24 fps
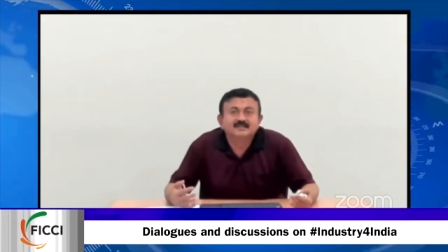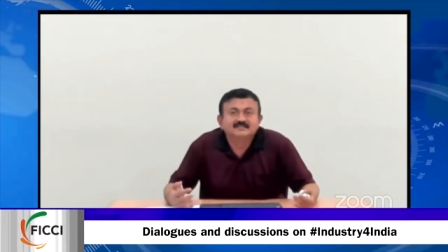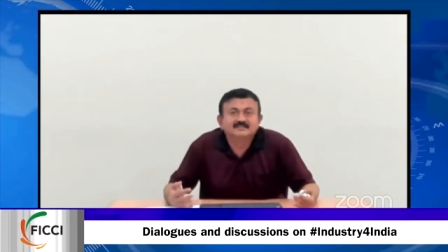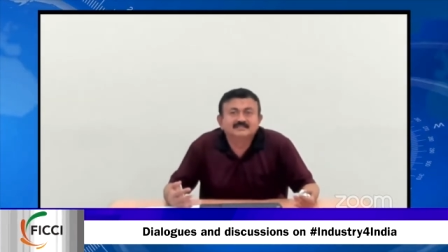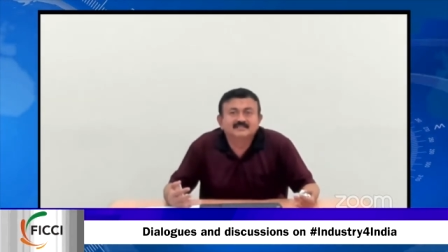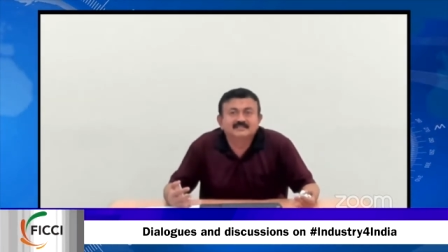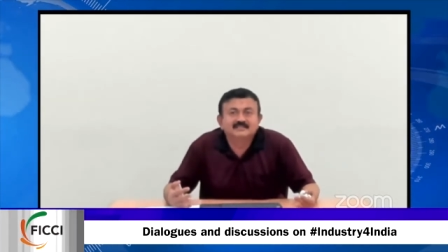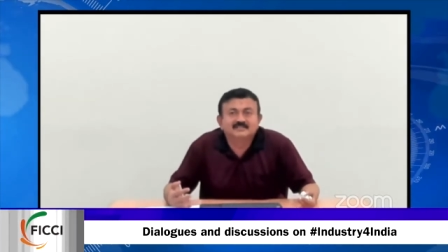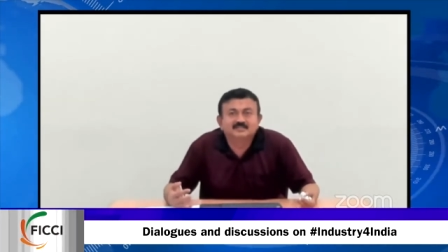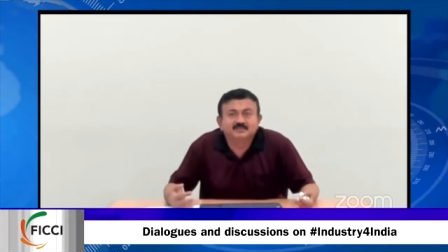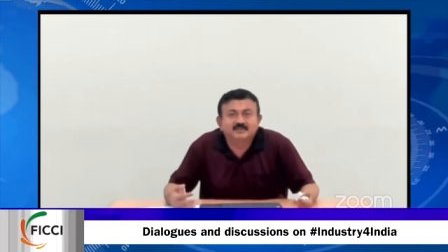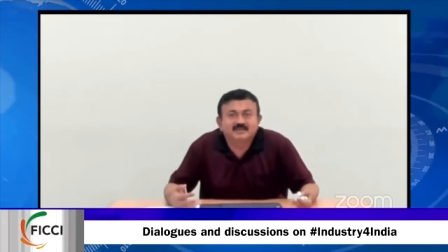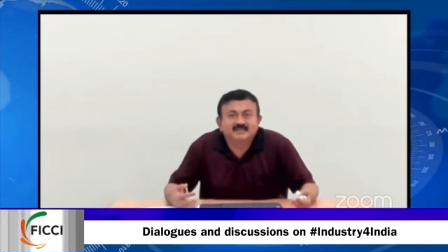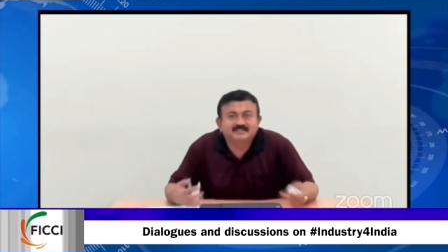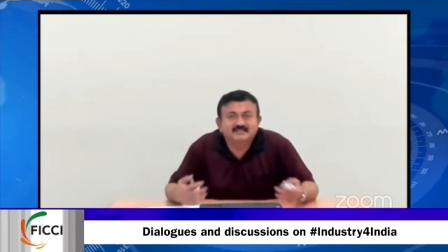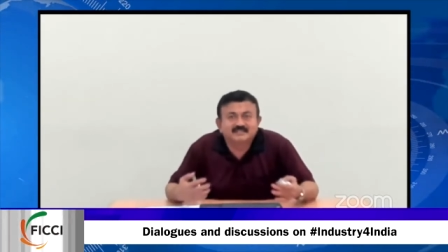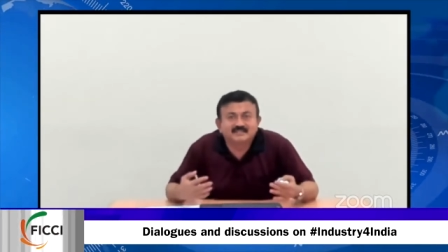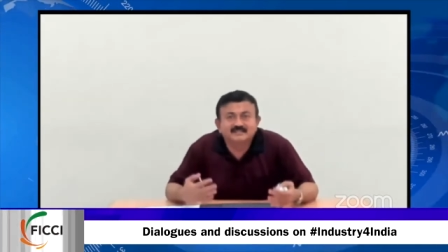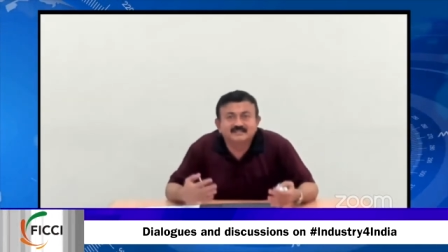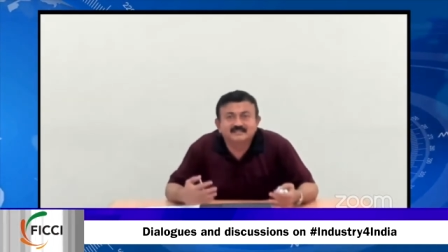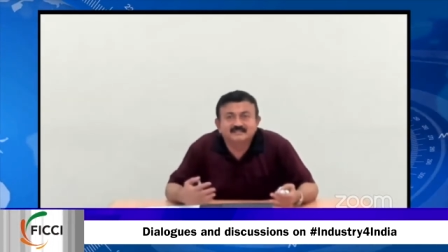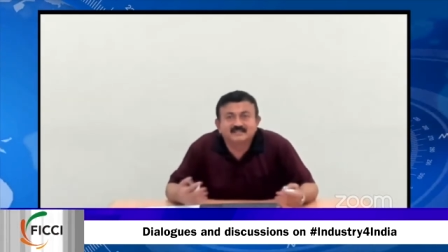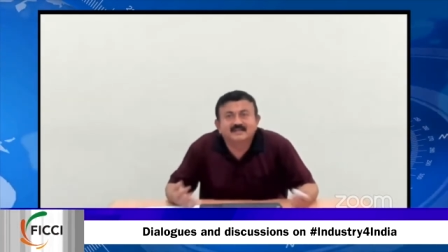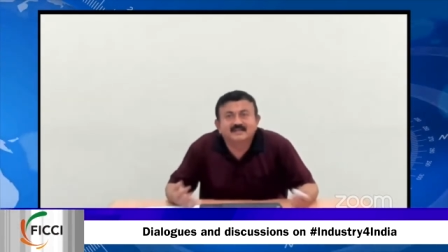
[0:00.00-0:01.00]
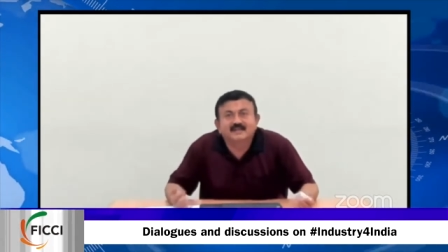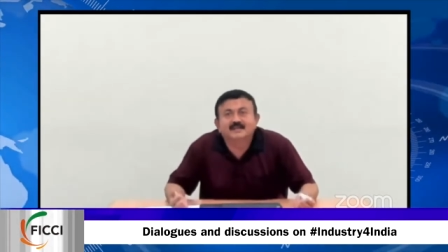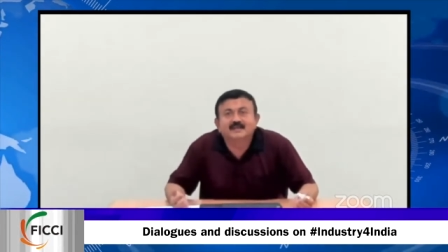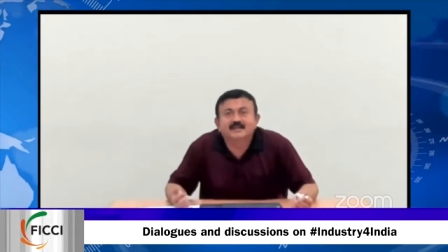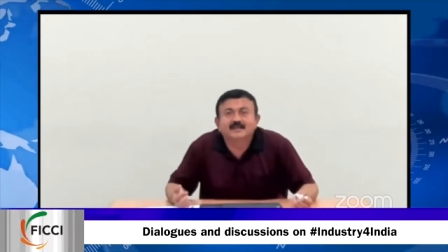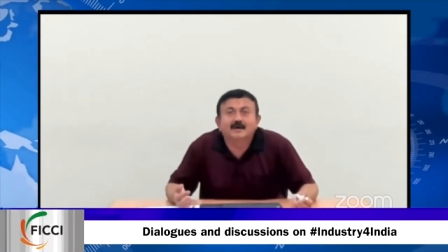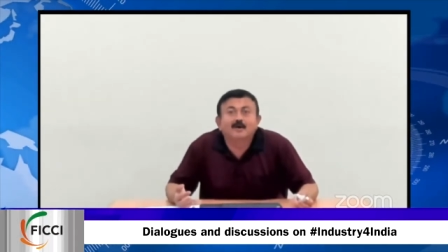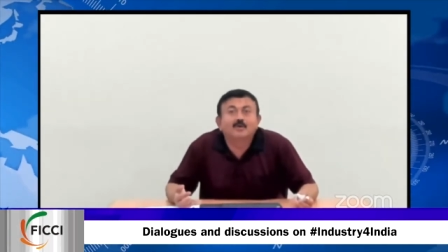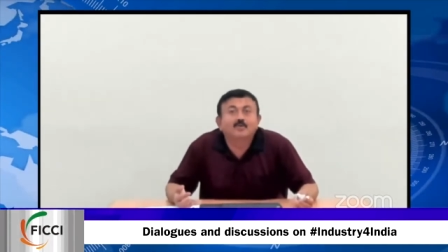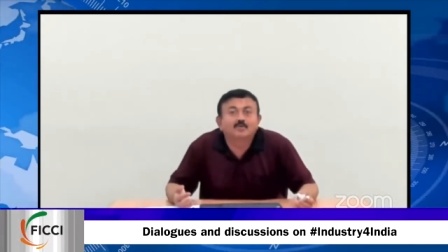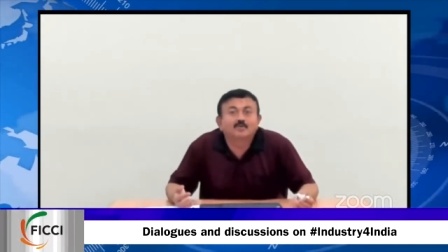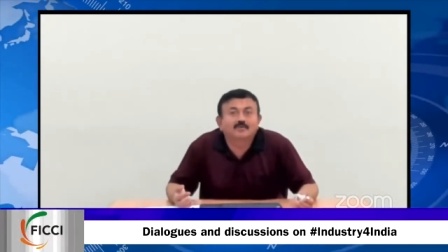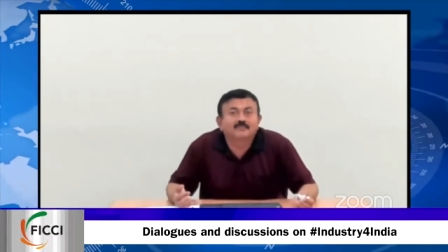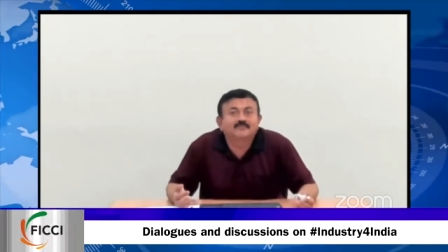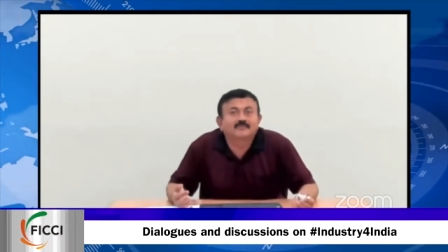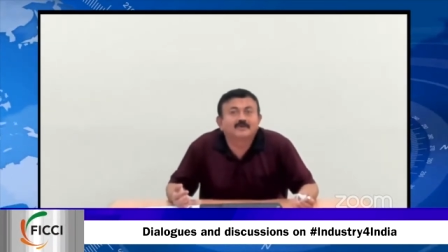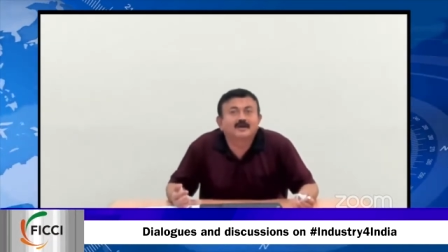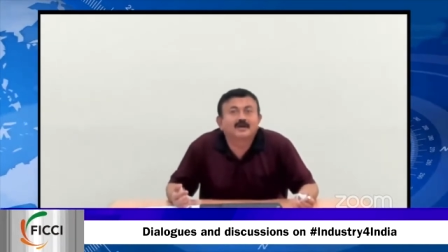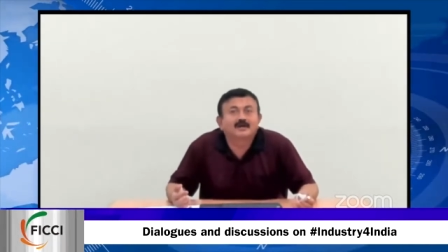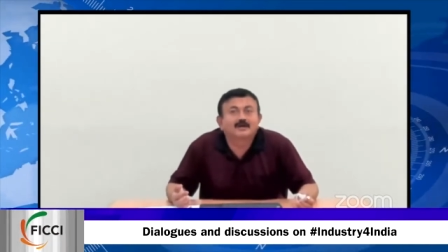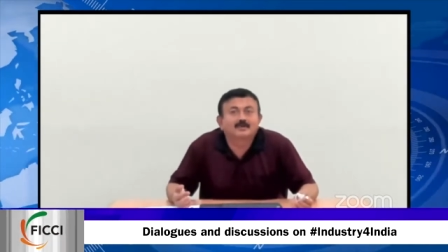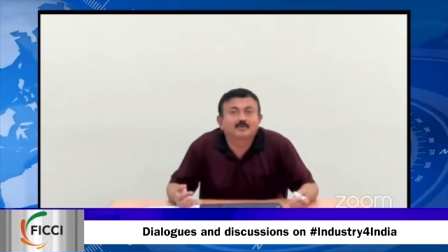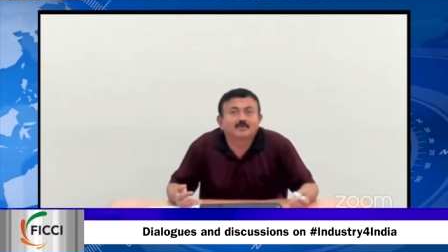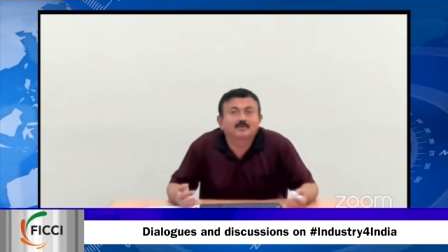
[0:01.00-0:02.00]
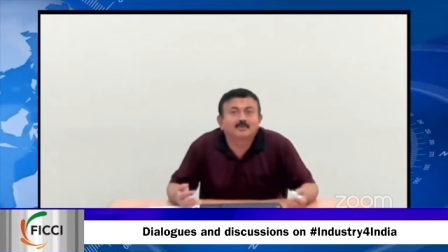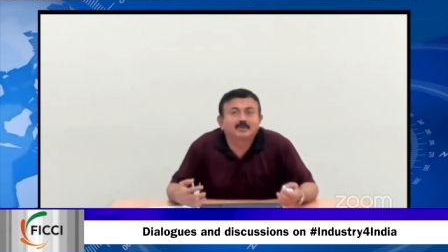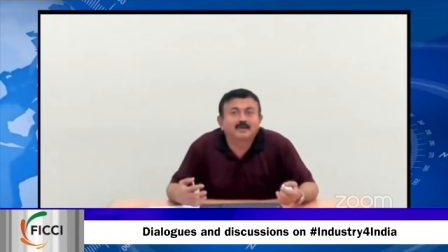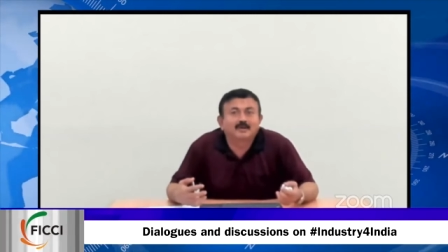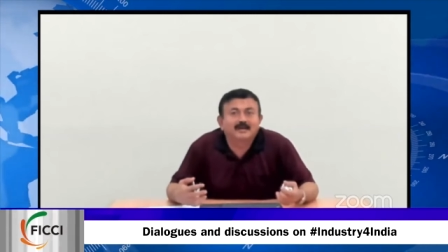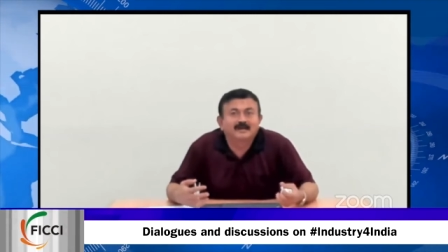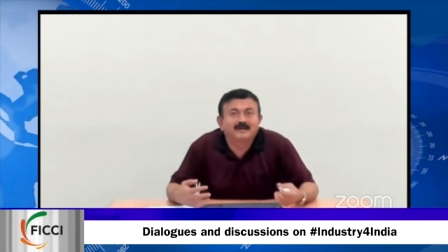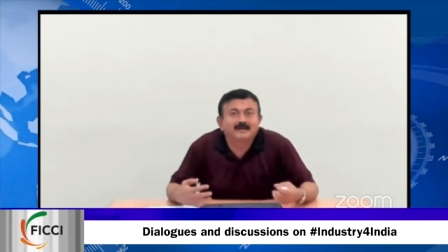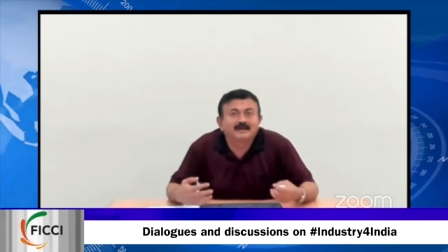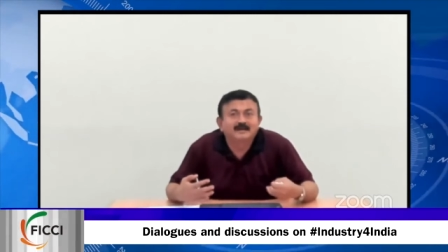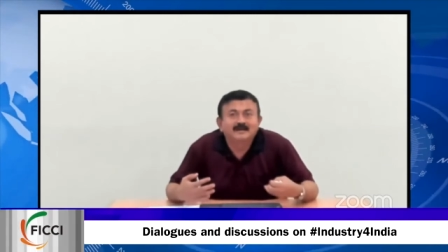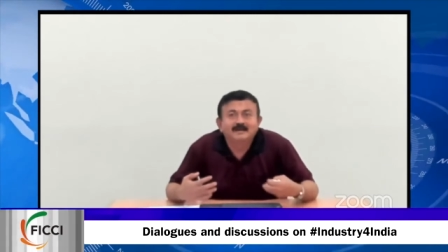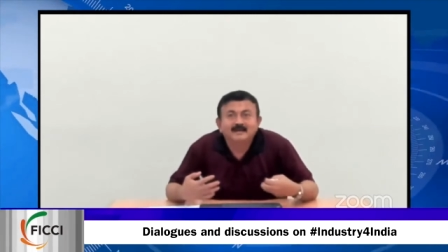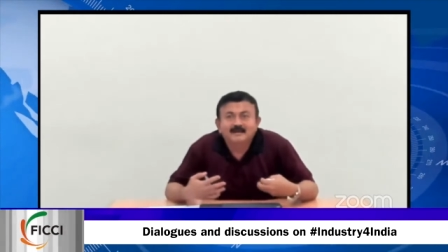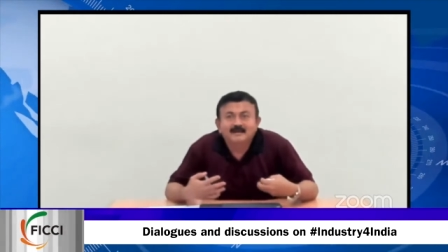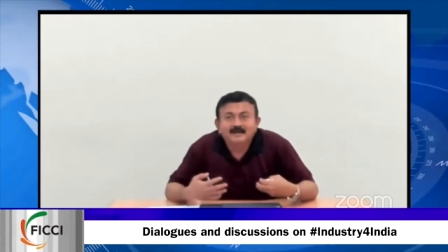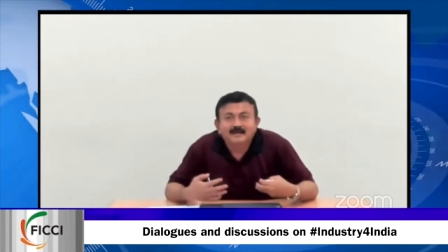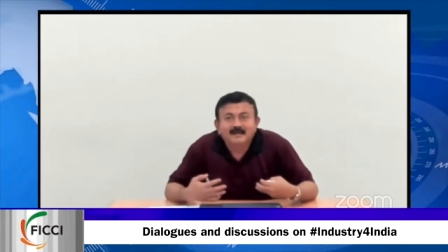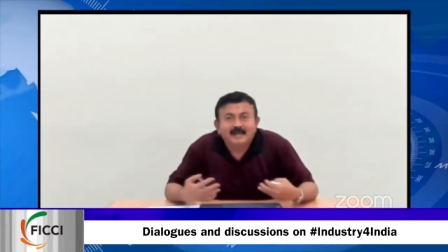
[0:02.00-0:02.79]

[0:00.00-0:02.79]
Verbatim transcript: situation is really out of control and